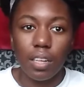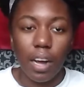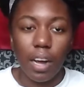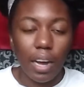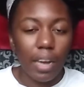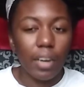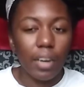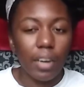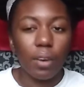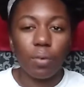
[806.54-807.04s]

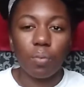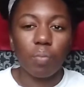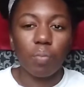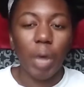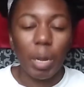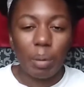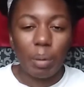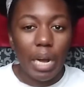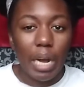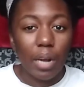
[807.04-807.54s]

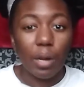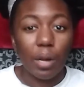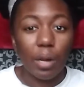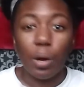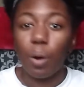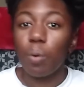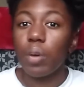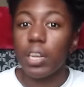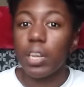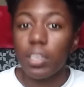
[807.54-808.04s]
I'm not
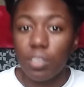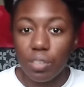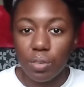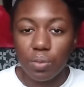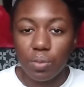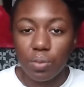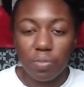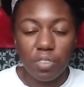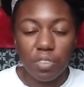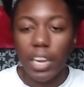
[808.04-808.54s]
going
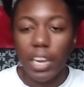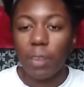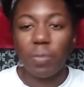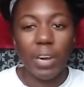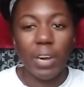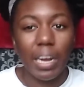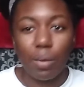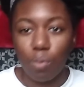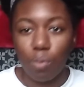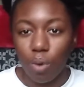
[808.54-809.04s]
to forget
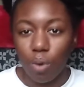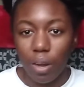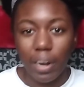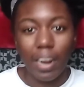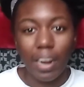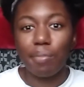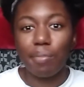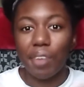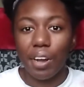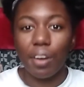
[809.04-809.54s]
what I want.
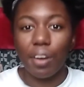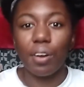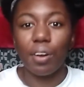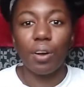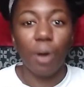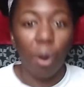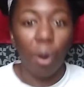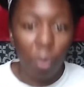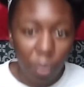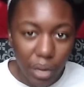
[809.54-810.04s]
I'm not
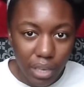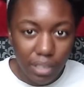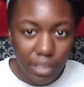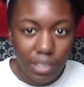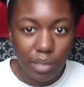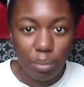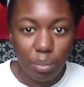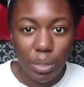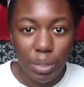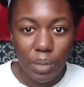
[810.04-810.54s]
going
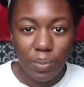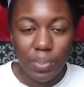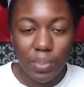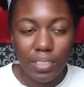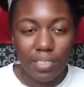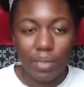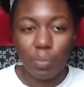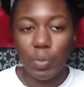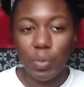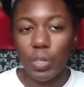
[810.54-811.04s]
to be with
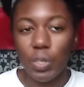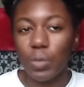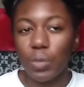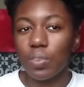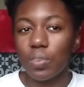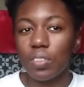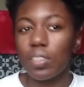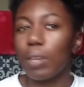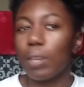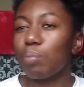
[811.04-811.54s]
someone who
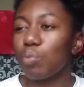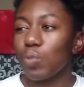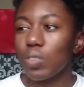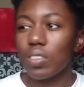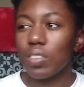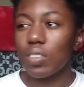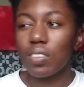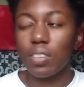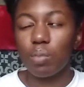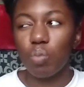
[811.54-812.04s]
slept
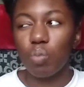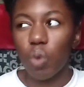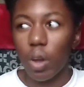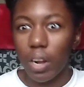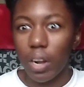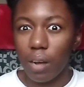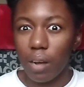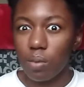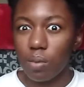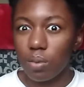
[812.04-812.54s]
with
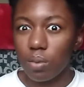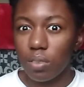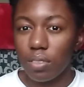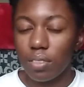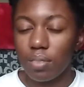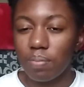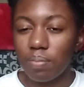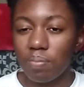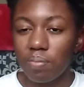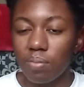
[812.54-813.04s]
someone else.